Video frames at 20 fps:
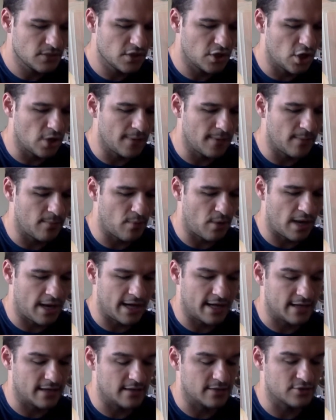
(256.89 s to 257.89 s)
Kobe
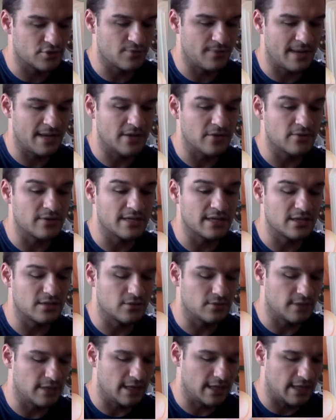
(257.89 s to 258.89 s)
Bryant, Jermaine
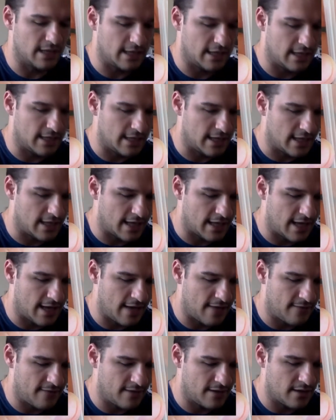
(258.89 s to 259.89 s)
O'Neal, and
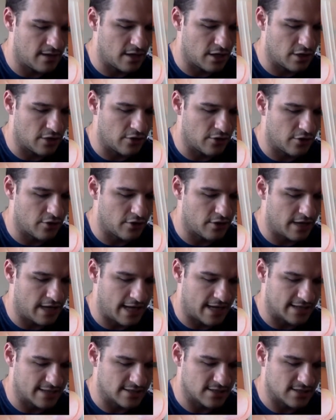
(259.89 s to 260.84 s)
Kevin Garnett.